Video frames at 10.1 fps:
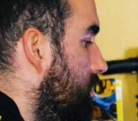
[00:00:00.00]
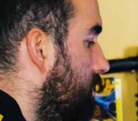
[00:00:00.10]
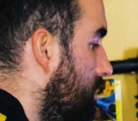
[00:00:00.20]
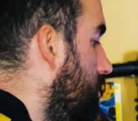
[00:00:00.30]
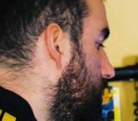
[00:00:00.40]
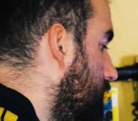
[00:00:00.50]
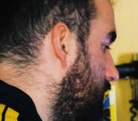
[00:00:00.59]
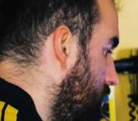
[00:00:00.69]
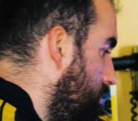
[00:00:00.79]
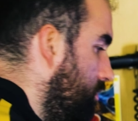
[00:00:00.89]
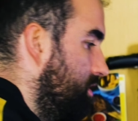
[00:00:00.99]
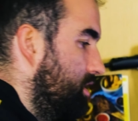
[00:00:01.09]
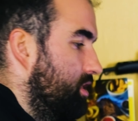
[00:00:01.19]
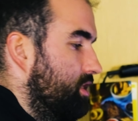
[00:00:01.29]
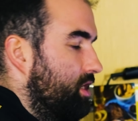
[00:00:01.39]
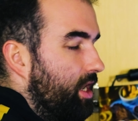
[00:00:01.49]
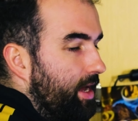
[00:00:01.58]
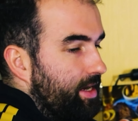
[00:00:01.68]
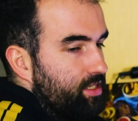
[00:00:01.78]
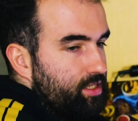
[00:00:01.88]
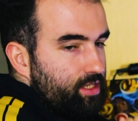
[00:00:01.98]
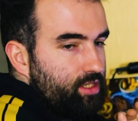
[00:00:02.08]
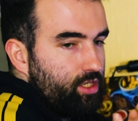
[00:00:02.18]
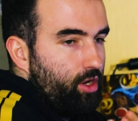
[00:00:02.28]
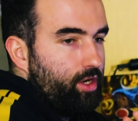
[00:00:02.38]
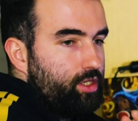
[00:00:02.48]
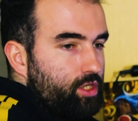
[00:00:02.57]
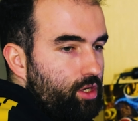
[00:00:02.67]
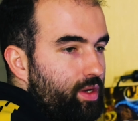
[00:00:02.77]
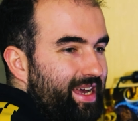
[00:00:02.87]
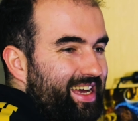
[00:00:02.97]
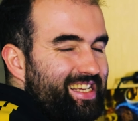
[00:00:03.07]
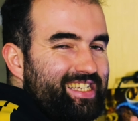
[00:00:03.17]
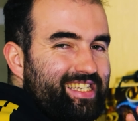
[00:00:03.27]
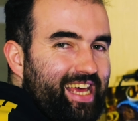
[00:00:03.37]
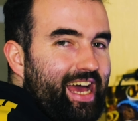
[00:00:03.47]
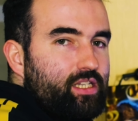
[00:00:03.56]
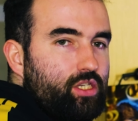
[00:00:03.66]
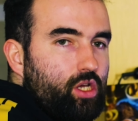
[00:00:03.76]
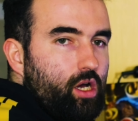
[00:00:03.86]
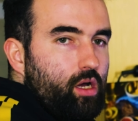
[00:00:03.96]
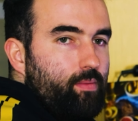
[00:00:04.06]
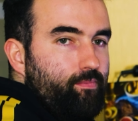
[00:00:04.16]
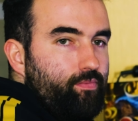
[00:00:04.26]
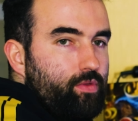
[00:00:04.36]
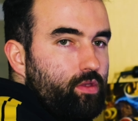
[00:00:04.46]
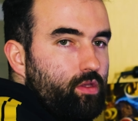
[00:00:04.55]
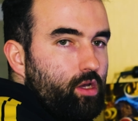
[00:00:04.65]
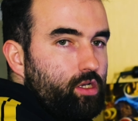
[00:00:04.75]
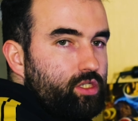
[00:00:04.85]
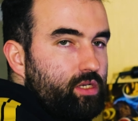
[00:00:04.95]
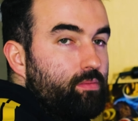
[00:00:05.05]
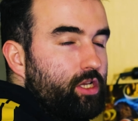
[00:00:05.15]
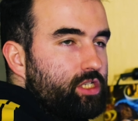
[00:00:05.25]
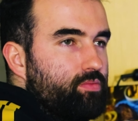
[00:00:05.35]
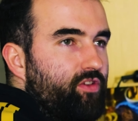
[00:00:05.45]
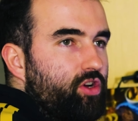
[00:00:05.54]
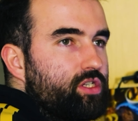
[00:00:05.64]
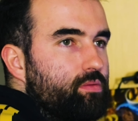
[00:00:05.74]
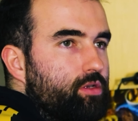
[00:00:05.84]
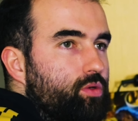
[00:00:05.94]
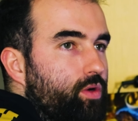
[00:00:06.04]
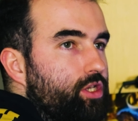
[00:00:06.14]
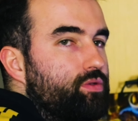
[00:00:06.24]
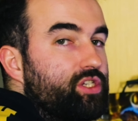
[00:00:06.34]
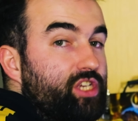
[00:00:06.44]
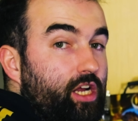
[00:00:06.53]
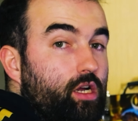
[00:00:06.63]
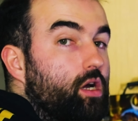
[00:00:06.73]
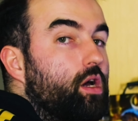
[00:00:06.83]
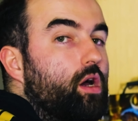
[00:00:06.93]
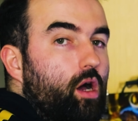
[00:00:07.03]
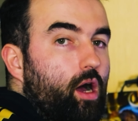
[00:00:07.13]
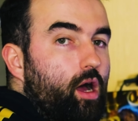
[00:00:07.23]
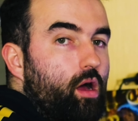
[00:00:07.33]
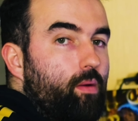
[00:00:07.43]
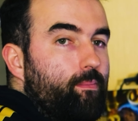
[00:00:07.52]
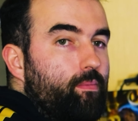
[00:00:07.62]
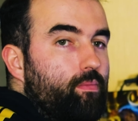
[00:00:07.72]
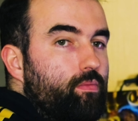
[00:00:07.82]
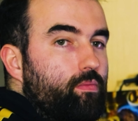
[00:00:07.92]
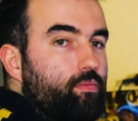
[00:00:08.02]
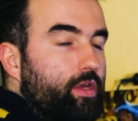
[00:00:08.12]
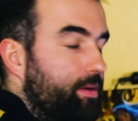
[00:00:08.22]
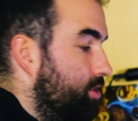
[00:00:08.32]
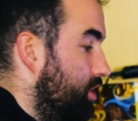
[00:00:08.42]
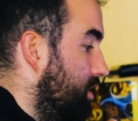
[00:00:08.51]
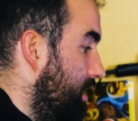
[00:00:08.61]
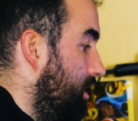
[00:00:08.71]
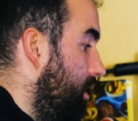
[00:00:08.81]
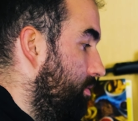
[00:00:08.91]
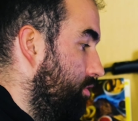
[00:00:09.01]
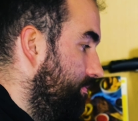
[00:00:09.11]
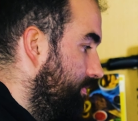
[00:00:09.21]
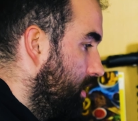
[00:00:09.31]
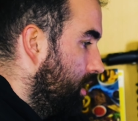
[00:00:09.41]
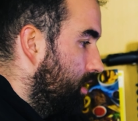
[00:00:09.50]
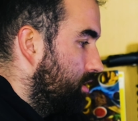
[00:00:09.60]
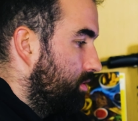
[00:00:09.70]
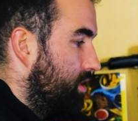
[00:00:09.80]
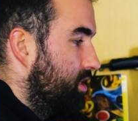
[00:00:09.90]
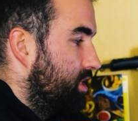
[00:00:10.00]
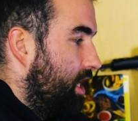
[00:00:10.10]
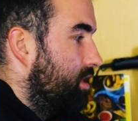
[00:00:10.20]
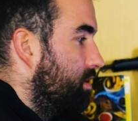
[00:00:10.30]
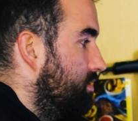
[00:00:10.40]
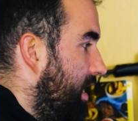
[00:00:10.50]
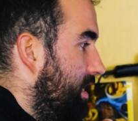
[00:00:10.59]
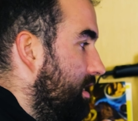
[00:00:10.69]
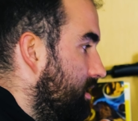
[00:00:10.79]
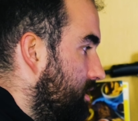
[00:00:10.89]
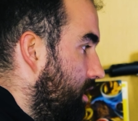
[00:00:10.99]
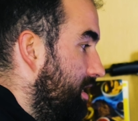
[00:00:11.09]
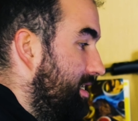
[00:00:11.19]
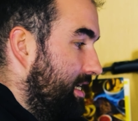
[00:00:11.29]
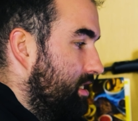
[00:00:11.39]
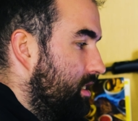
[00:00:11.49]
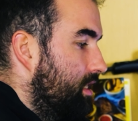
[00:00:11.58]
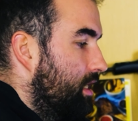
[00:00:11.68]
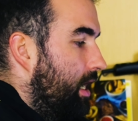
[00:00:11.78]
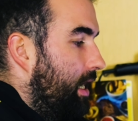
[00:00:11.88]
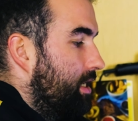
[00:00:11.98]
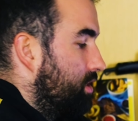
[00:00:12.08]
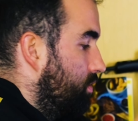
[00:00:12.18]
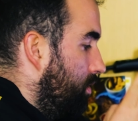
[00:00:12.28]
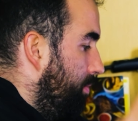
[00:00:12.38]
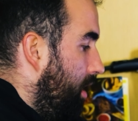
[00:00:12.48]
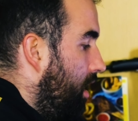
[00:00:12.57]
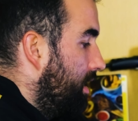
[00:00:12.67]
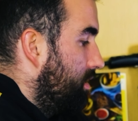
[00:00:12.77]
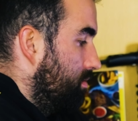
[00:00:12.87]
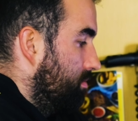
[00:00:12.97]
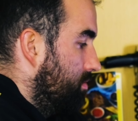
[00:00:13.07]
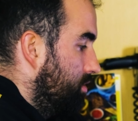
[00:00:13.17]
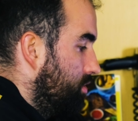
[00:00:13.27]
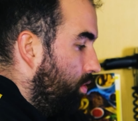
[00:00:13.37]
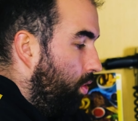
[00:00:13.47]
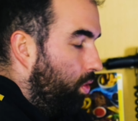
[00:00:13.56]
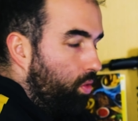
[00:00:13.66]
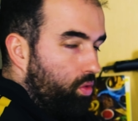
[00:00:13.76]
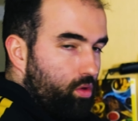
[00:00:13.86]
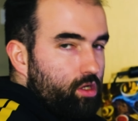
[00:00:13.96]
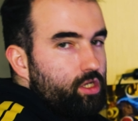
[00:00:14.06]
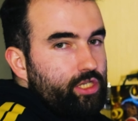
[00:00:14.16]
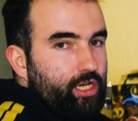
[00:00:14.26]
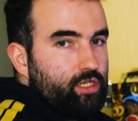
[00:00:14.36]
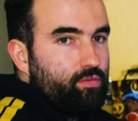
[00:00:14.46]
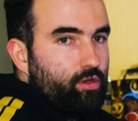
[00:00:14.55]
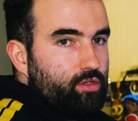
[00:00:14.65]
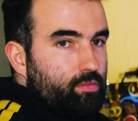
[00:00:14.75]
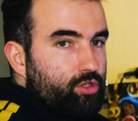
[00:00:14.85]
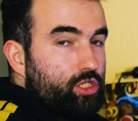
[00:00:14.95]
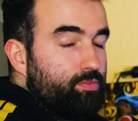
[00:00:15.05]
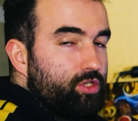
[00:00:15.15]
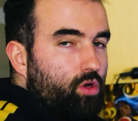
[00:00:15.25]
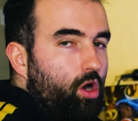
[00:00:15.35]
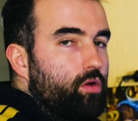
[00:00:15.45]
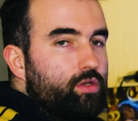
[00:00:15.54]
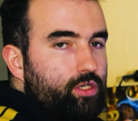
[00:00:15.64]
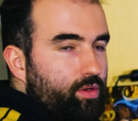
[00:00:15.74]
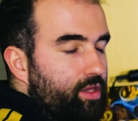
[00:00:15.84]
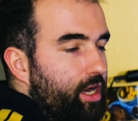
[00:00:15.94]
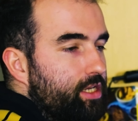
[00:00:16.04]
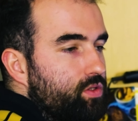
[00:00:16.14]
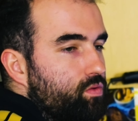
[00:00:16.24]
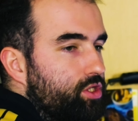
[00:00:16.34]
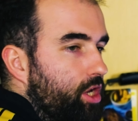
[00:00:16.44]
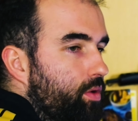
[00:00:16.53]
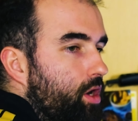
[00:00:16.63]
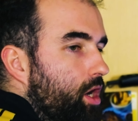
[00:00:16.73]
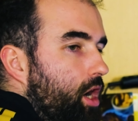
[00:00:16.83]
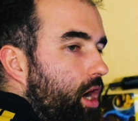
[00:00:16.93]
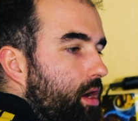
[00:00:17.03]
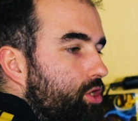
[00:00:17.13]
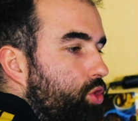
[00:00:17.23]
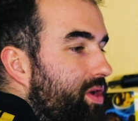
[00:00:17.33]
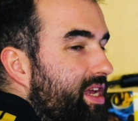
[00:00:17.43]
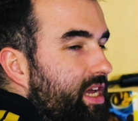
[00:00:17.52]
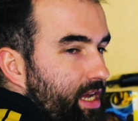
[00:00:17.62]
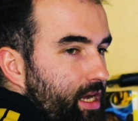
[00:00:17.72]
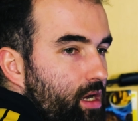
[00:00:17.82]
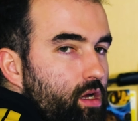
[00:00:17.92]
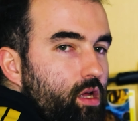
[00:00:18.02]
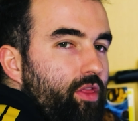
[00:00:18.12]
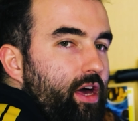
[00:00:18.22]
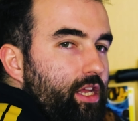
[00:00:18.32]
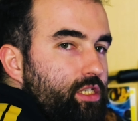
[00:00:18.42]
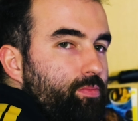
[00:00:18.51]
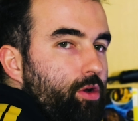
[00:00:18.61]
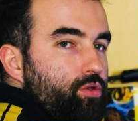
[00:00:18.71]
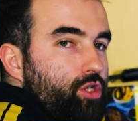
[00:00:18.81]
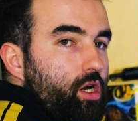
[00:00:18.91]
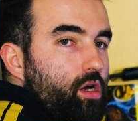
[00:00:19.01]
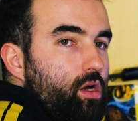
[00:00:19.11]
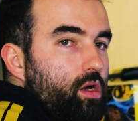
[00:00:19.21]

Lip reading: to do once this is clicked is it's going to set it's very similar to when you sync images in Lightroom. So it's going to take those edits that I did and it's going to apply them to all 6 of those images. But it's not only doing that, it's also tweaking that exposure